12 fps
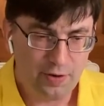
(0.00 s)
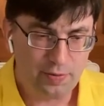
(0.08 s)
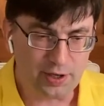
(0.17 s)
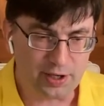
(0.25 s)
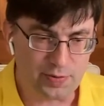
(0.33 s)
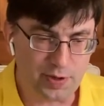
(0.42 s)

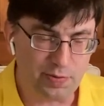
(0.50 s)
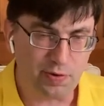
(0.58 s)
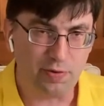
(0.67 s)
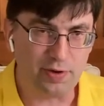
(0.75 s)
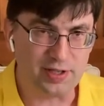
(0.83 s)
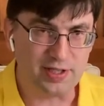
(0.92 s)
because people
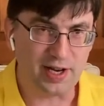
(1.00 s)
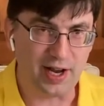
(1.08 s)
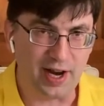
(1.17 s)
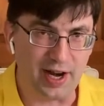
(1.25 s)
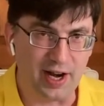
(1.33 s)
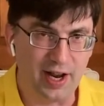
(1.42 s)
would
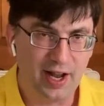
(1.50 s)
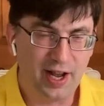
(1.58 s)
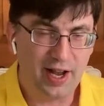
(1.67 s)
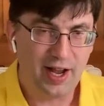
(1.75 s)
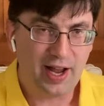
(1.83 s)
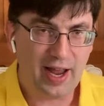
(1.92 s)
say,
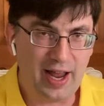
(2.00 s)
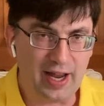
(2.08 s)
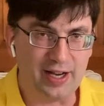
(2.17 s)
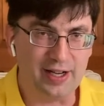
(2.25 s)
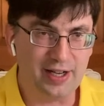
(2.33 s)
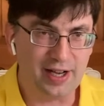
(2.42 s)

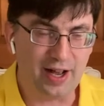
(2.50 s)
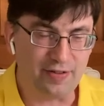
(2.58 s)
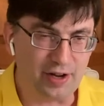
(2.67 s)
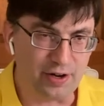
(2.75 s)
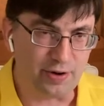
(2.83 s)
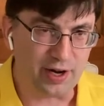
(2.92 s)
Hey, I've
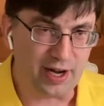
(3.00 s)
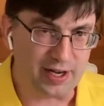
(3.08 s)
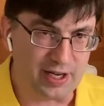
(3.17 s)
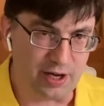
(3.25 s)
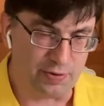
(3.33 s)
got a great idea.